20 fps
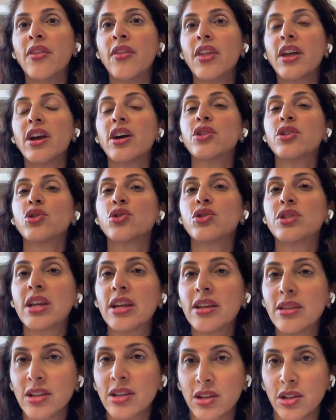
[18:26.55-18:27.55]
They
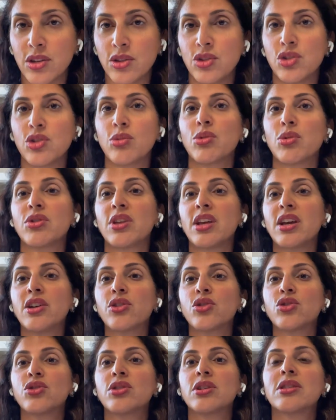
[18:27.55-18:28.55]
understand the consumer. They
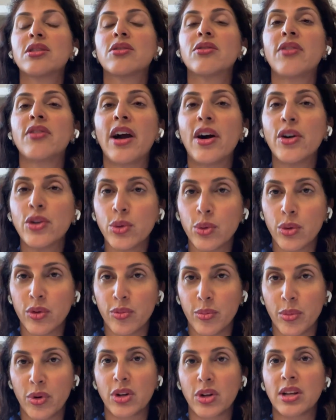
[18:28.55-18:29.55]
understand the value
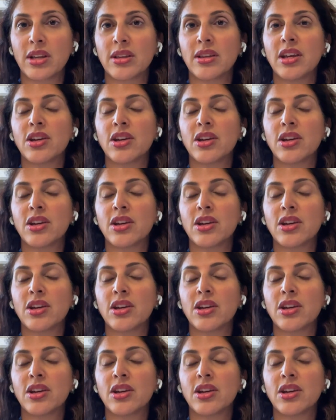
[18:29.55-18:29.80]
of marketing.